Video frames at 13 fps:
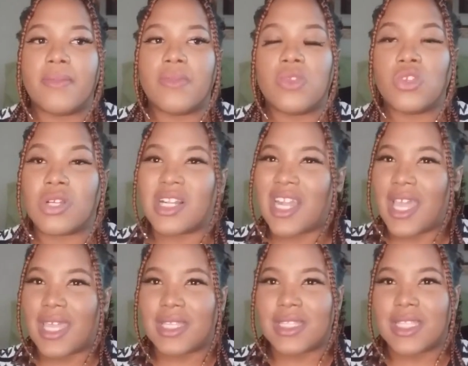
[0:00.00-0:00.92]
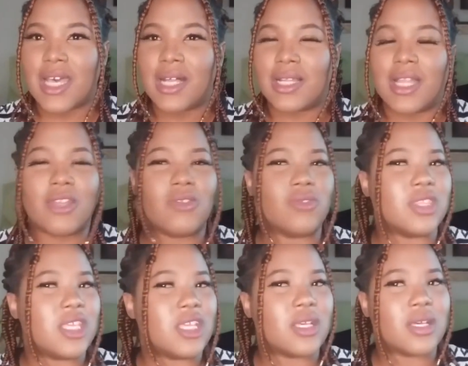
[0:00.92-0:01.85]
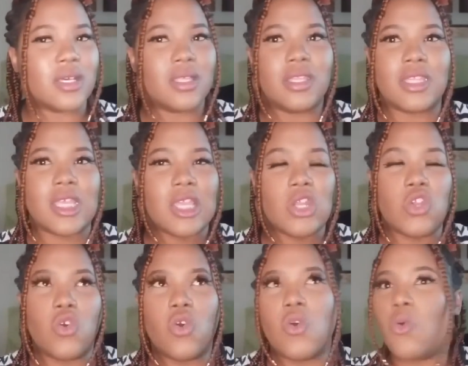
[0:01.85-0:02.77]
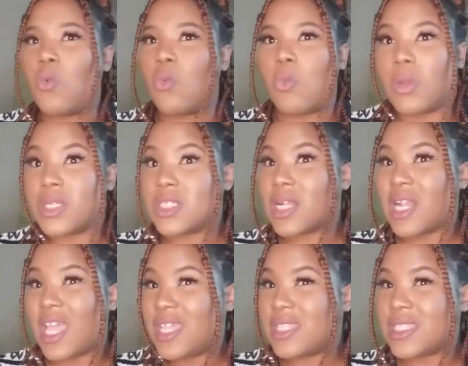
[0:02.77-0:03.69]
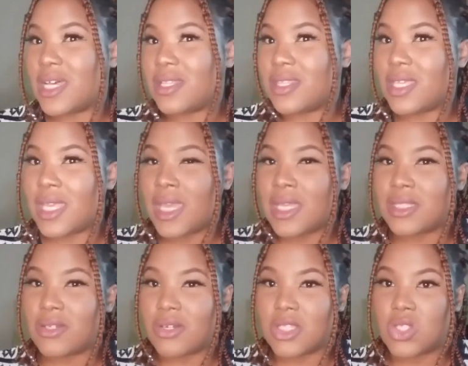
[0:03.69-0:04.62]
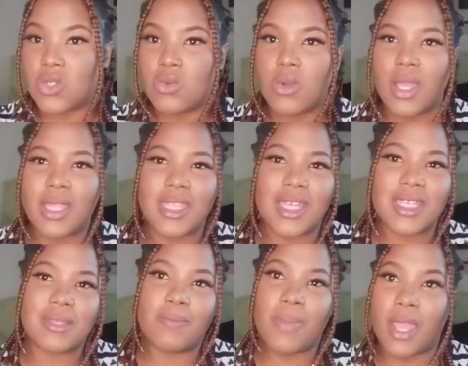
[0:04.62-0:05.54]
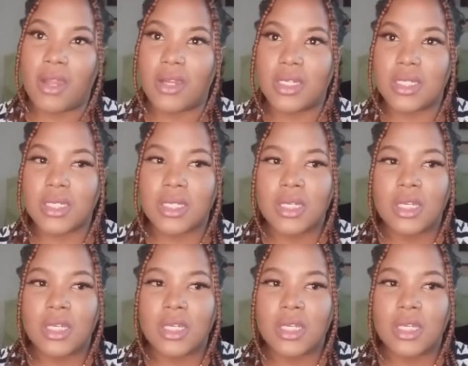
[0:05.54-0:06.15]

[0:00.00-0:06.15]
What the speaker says: your clientele. I don't think they know which clientele they're catering to, and that's apparent,